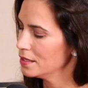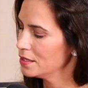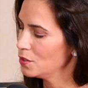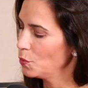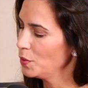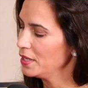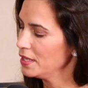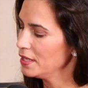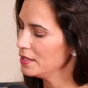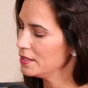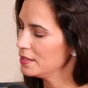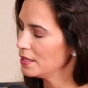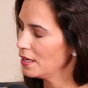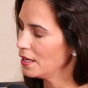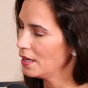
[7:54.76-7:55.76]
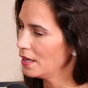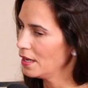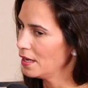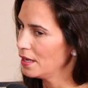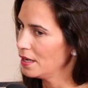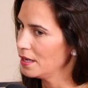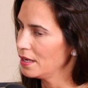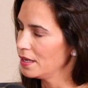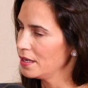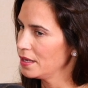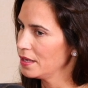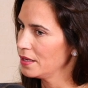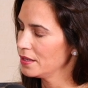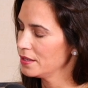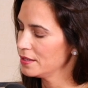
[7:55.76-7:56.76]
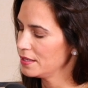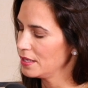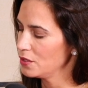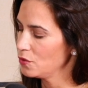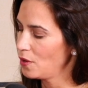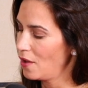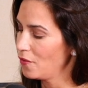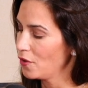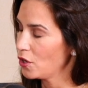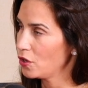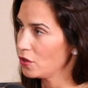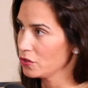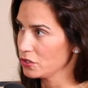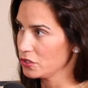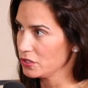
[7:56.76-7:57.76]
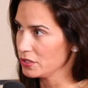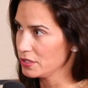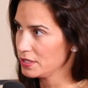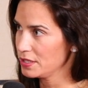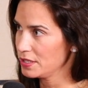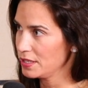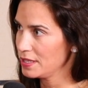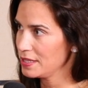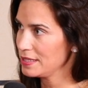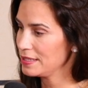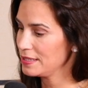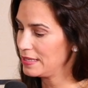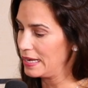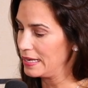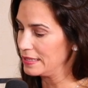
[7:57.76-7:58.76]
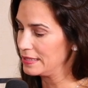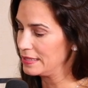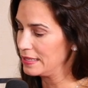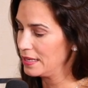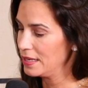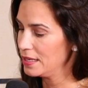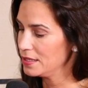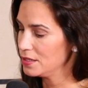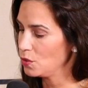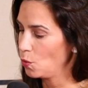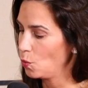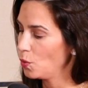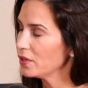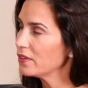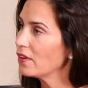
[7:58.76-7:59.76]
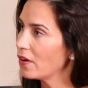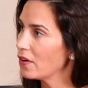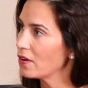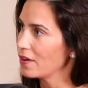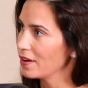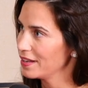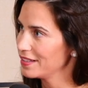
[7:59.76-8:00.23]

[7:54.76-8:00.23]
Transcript: So we need, uh, you say, to have conscious states. So what are